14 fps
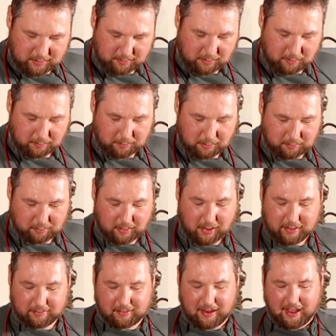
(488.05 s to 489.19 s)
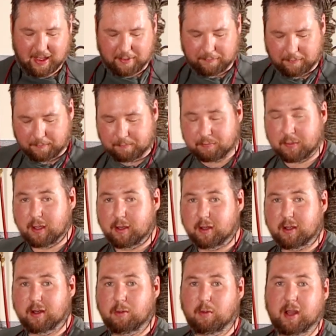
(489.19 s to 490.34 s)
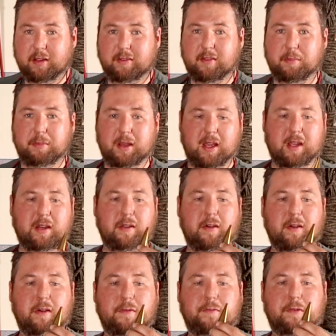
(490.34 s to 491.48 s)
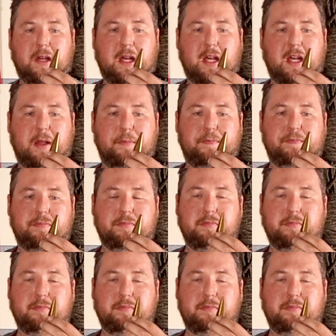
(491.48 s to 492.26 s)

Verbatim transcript: So those are nice to have. You're going to want some kind of um,